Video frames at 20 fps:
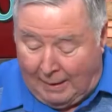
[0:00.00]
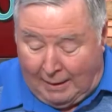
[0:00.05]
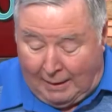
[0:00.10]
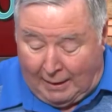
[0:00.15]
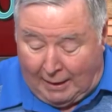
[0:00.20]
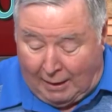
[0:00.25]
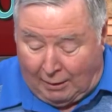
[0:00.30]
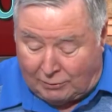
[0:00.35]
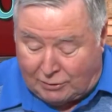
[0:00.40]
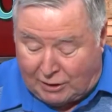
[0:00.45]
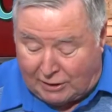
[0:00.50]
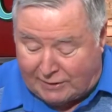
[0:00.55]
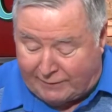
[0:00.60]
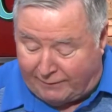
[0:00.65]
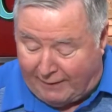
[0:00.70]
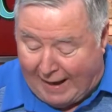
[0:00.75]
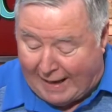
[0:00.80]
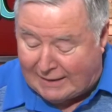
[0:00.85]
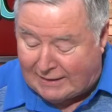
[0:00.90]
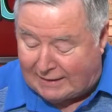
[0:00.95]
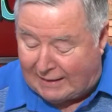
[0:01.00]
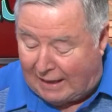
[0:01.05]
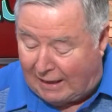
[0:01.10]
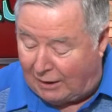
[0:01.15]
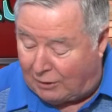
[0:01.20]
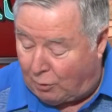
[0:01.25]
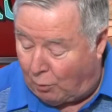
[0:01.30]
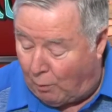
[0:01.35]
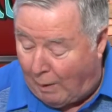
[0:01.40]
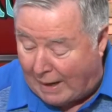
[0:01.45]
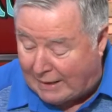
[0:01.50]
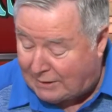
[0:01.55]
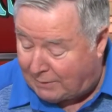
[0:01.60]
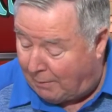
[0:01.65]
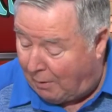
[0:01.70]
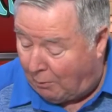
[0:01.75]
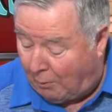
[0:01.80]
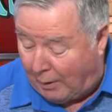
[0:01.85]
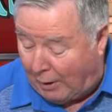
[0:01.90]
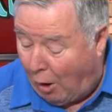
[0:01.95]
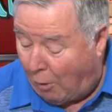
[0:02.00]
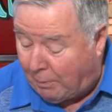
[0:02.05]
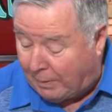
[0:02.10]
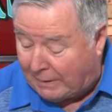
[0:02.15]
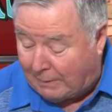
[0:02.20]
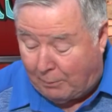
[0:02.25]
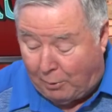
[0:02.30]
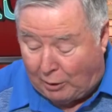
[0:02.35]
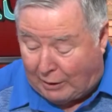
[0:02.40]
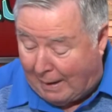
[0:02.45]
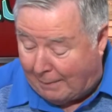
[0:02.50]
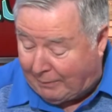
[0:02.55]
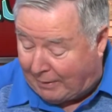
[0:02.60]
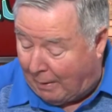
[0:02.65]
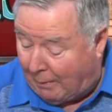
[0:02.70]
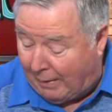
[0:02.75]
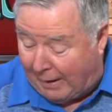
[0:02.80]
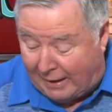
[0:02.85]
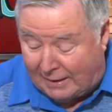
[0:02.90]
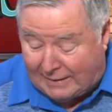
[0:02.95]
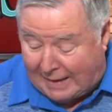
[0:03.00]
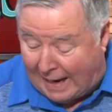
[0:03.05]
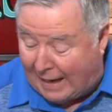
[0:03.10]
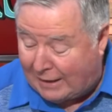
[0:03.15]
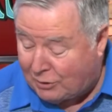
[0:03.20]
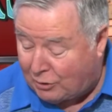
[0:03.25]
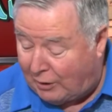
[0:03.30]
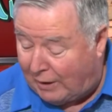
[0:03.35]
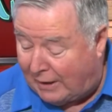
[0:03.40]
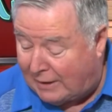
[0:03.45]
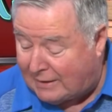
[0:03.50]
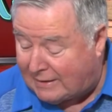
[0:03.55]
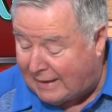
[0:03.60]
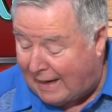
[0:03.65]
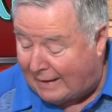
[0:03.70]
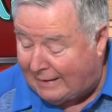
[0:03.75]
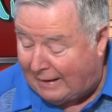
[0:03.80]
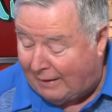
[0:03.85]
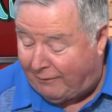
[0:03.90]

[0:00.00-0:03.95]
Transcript: you know, just fascinating to watch them. And we opened the book up, they were in, actually inside their